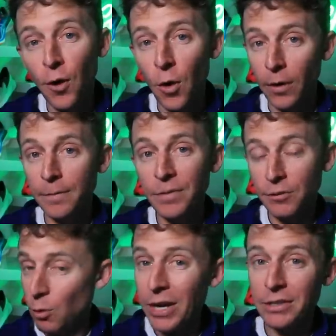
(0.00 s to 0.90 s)
for?
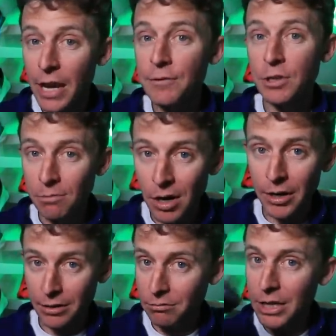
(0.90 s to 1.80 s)
If you want to save some
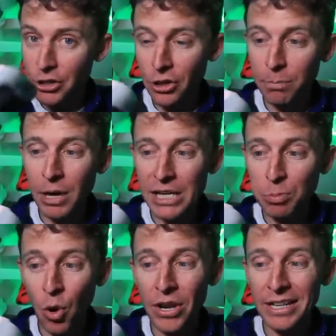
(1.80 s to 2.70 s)
money, get you the price
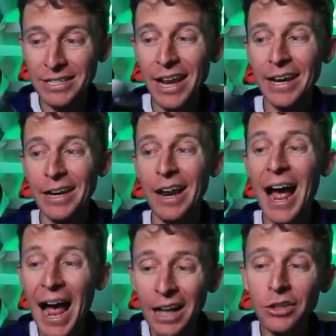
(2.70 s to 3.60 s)
point in a second.
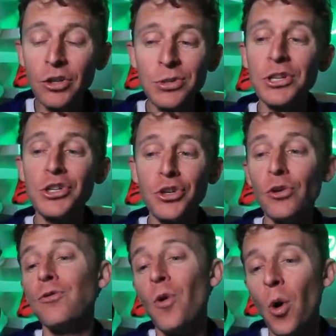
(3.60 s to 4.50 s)
I'll use this
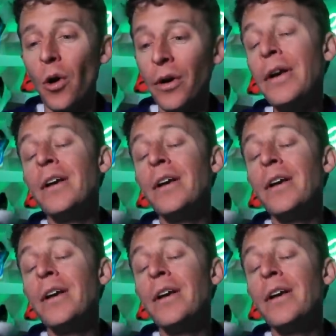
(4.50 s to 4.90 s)
shoe for